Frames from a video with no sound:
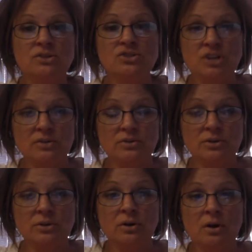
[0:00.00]

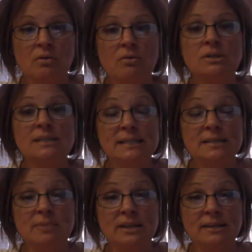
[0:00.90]
gender, or
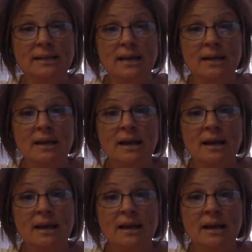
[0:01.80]
disability.